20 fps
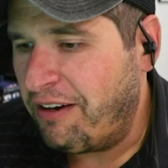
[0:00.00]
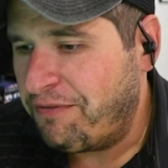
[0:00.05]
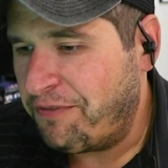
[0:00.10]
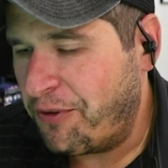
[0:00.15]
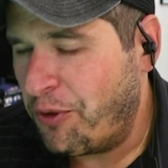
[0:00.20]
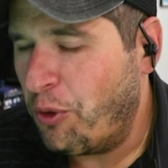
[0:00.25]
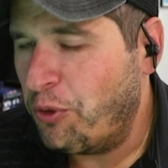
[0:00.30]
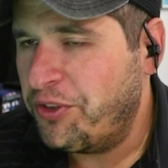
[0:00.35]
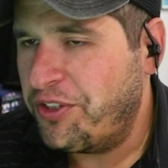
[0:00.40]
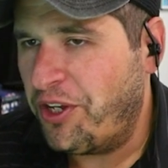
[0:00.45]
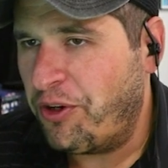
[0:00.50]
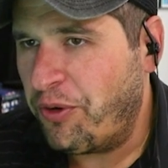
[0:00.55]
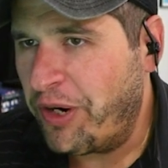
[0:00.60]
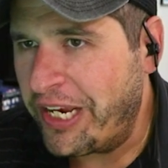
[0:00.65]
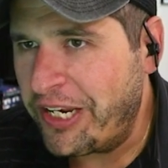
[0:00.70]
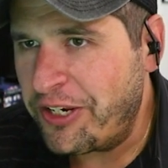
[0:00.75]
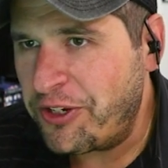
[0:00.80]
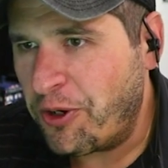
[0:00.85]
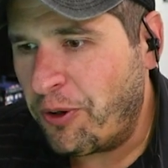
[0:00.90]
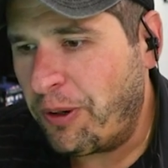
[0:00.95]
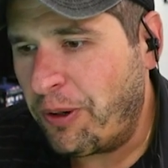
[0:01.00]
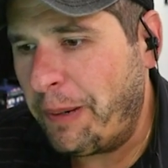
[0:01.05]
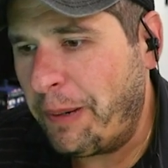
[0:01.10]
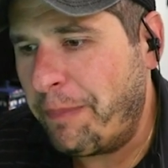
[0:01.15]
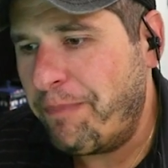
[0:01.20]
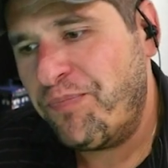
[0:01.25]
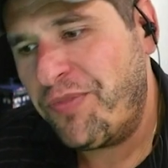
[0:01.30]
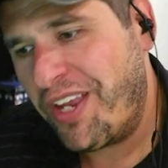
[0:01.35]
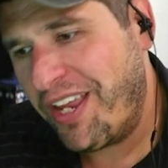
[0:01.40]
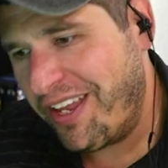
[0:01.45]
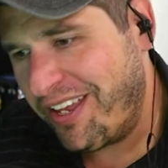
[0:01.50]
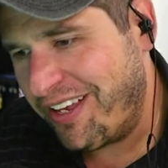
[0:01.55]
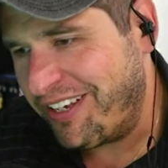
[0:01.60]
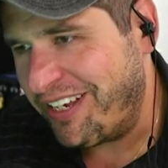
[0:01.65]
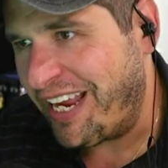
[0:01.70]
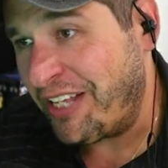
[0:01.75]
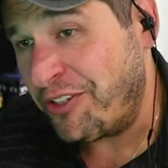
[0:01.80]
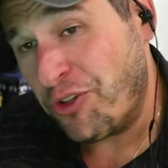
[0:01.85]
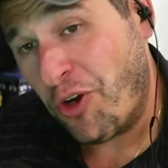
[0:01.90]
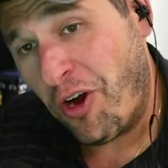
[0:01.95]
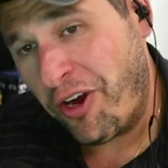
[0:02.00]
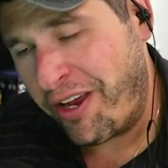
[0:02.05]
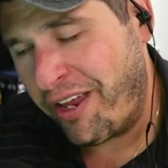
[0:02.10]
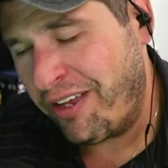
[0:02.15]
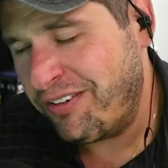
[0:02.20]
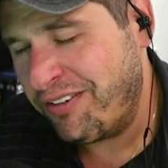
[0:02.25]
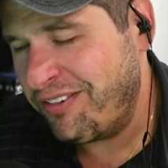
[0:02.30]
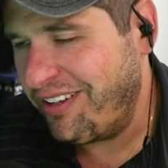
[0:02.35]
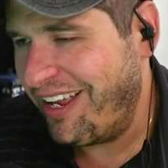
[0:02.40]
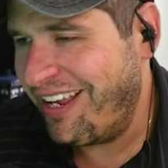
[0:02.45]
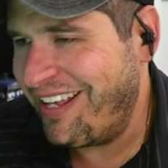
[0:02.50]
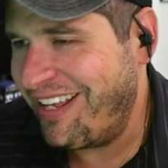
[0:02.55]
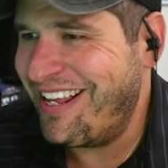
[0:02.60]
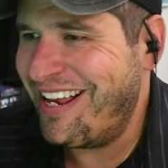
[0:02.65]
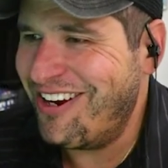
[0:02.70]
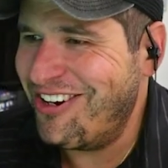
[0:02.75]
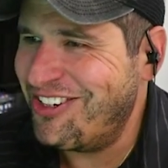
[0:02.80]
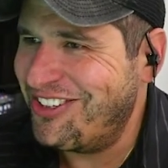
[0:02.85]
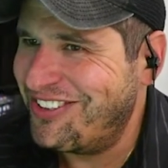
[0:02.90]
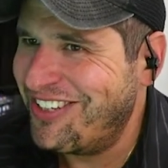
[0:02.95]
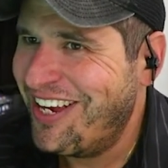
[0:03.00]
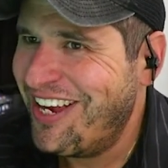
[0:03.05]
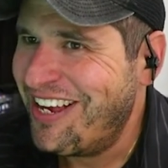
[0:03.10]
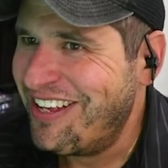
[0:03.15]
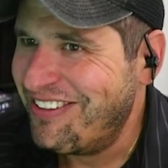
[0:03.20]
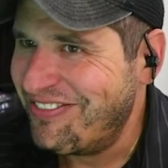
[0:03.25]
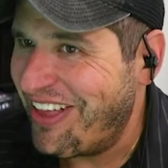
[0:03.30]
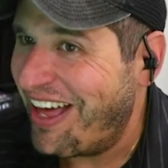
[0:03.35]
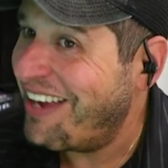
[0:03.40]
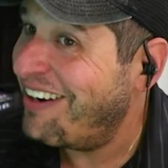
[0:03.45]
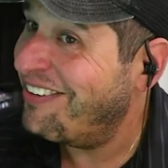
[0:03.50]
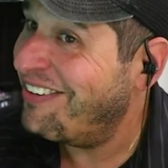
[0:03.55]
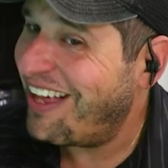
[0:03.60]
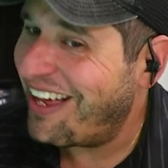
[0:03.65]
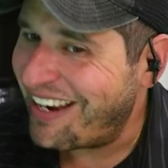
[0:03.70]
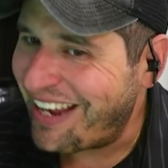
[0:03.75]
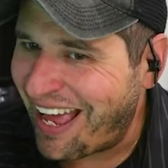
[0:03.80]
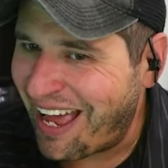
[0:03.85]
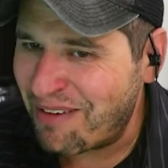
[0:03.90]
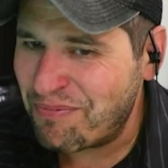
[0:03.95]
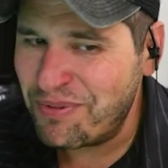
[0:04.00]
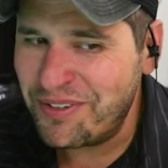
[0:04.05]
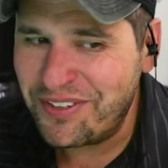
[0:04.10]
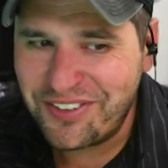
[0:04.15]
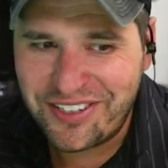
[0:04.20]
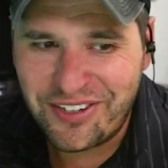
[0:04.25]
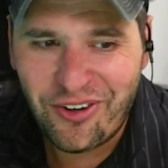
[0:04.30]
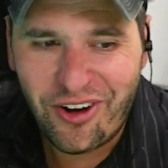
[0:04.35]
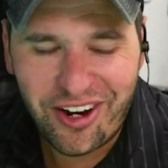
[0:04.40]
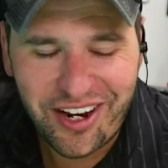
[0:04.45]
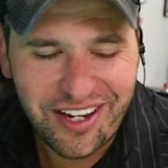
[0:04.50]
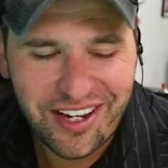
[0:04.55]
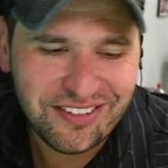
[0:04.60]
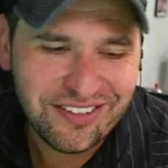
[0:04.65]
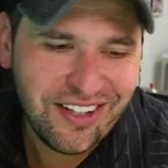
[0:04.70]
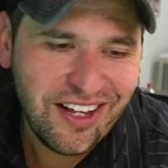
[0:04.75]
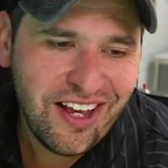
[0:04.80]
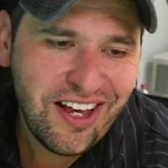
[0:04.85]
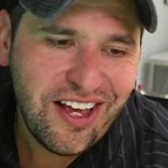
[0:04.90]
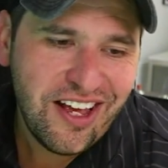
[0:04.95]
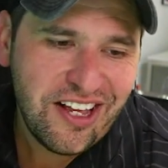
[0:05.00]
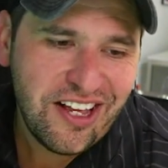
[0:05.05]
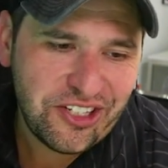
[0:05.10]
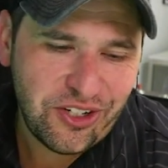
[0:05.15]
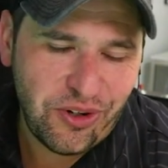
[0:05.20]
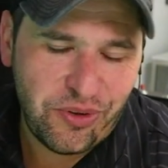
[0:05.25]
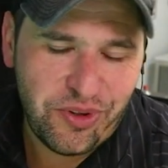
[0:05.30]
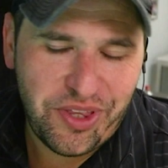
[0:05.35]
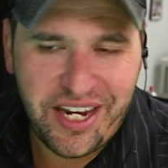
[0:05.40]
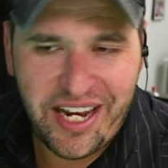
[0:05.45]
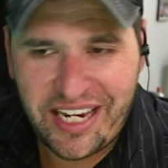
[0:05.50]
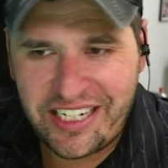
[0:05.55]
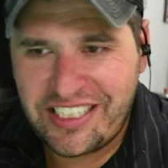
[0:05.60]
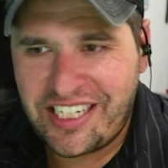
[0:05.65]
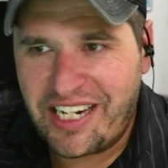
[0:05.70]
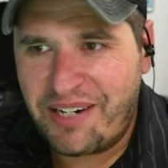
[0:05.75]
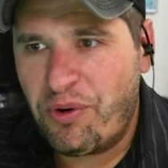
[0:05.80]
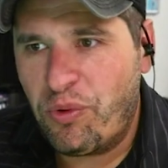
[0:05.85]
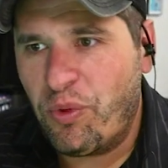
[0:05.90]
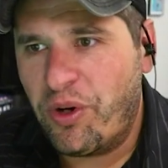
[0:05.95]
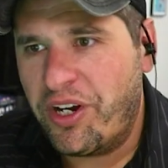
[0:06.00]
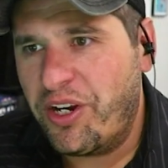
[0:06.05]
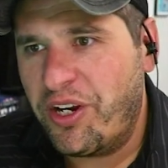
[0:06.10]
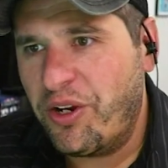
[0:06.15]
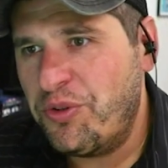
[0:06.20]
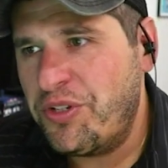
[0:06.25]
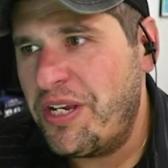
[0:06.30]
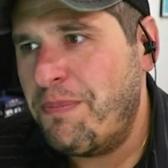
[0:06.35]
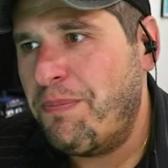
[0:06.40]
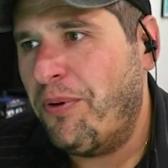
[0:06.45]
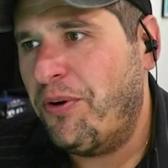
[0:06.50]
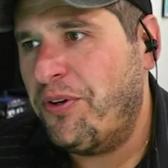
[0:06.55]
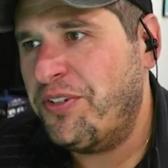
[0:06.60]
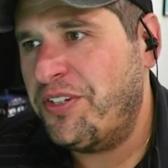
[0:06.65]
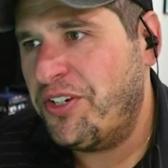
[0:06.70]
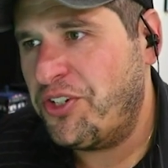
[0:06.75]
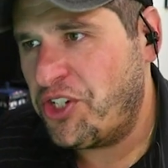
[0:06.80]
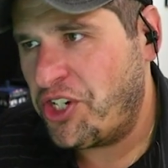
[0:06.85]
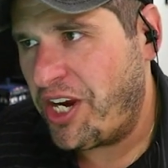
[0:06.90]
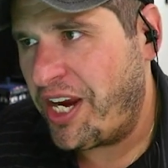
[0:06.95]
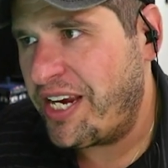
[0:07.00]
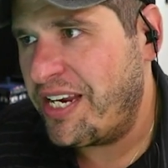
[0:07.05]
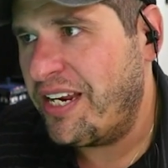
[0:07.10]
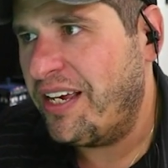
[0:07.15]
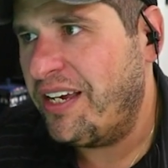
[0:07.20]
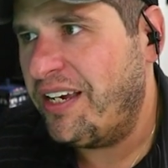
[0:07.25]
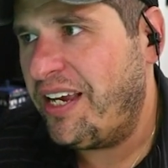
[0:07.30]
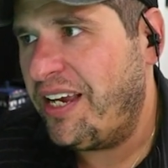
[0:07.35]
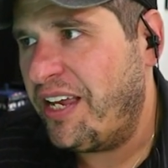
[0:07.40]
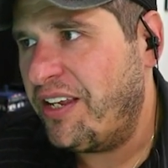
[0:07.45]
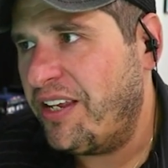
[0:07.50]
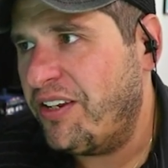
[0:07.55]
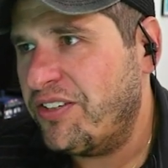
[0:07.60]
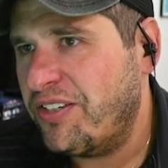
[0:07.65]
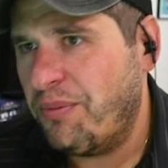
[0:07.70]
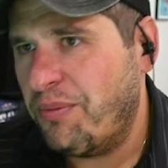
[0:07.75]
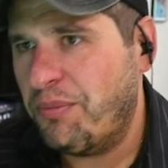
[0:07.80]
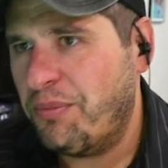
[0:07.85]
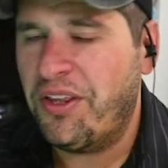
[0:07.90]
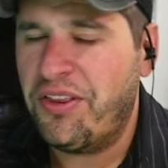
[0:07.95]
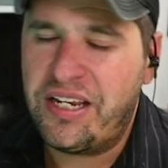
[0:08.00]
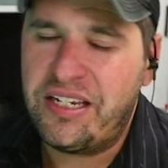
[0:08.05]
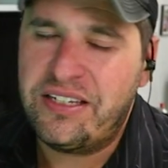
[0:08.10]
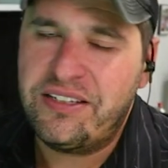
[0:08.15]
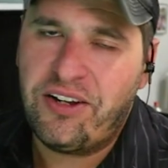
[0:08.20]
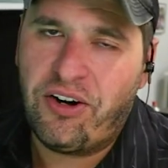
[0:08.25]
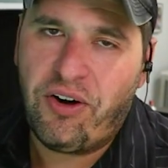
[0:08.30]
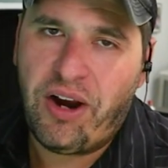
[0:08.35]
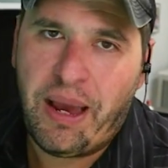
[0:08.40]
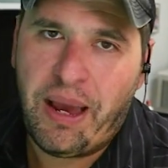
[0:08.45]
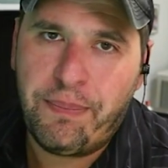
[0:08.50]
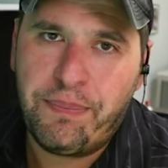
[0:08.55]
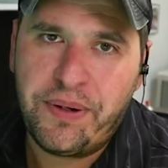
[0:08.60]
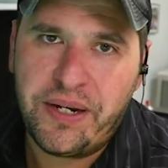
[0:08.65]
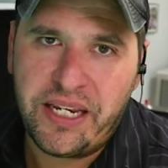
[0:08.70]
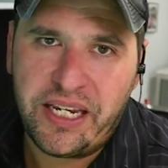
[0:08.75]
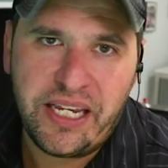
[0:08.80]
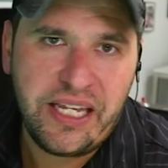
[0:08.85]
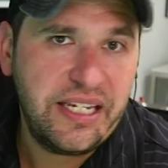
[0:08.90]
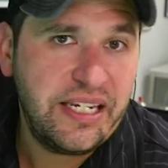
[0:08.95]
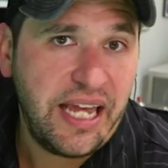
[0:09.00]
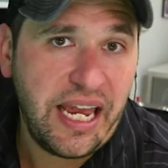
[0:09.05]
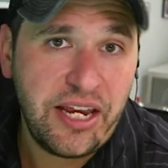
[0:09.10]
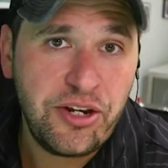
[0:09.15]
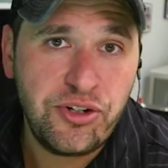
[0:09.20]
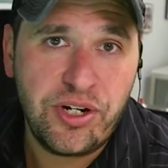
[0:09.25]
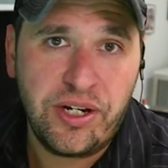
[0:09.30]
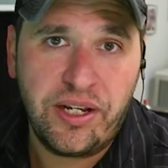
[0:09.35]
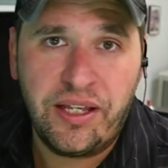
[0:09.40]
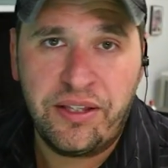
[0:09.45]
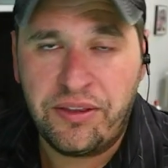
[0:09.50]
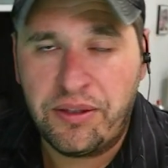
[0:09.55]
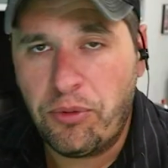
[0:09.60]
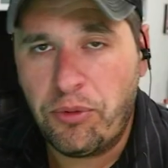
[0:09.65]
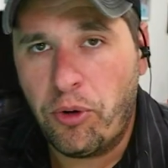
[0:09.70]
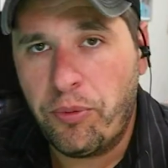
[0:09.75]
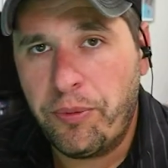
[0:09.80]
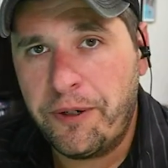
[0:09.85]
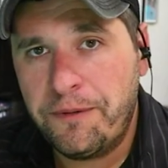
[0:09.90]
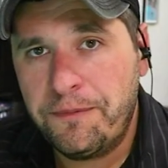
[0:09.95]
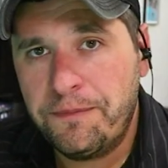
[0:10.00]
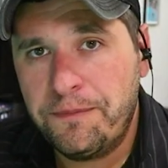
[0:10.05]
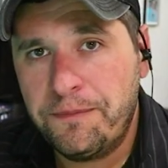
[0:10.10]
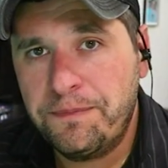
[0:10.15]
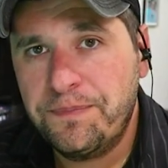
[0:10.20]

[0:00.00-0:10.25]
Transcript: For those that are in Europe, it's August and there's not a lot happens in August. So in the next segment, we're going to go deeper into China and some of the things that are happening in Asia at the moment.